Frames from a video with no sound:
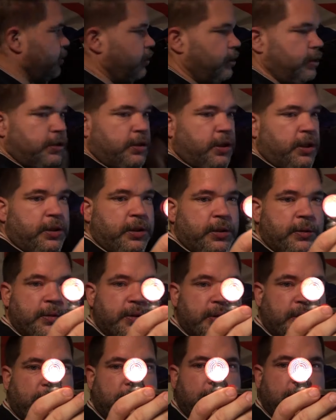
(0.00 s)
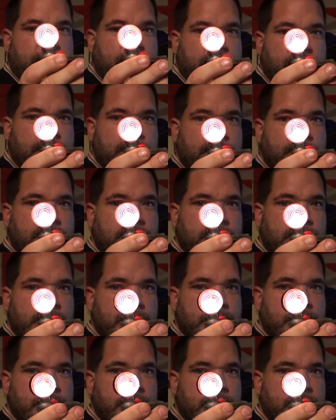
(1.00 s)
Let's just turn those off.
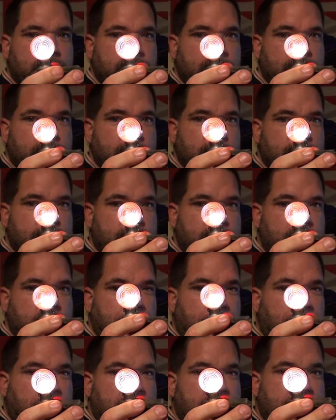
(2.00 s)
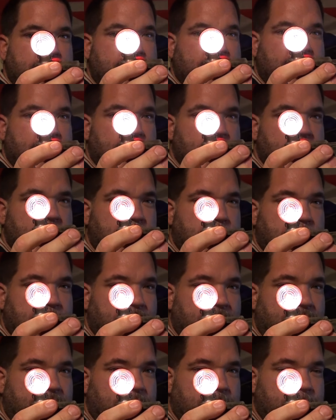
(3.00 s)
It's not the brightest thing on the
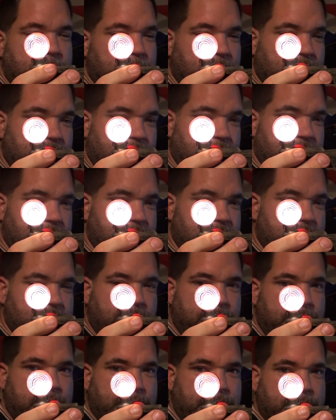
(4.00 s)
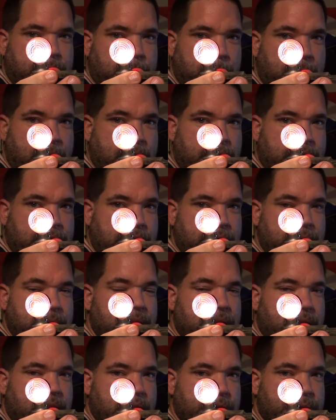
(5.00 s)
planet, but, you know, if you're parked out
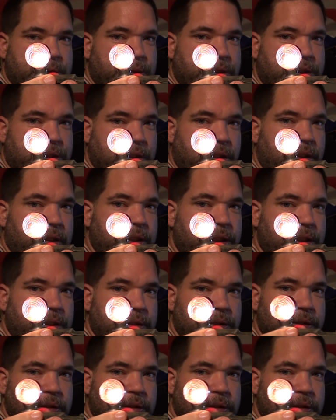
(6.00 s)
in the countryside